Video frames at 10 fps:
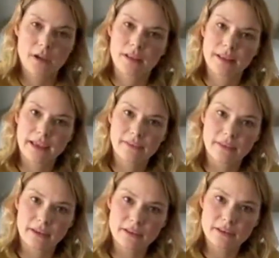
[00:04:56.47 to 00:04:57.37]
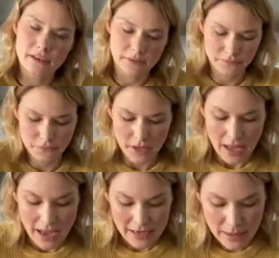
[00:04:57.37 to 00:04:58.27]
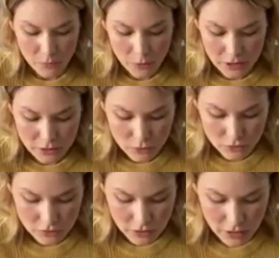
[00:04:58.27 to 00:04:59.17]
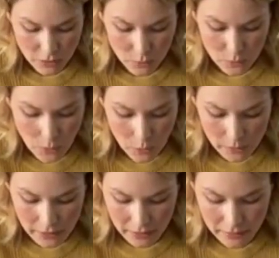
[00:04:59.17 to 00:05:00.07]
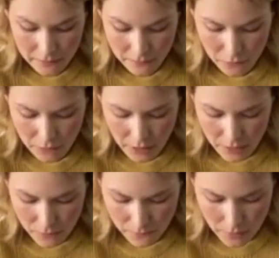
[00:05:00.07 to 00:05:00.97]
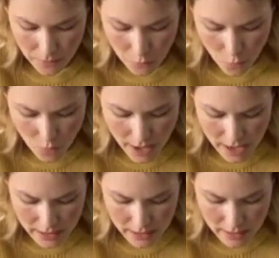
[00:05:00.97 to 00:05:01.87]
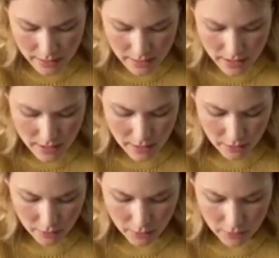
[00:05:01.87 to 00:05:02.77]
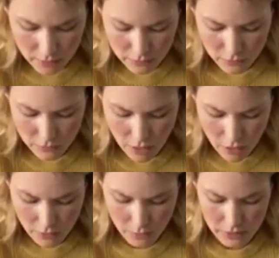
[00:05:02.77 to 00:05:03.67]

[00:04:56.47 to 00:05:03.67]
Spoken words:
like this. And I'm going to start rolling, okay, from one corner to the other one,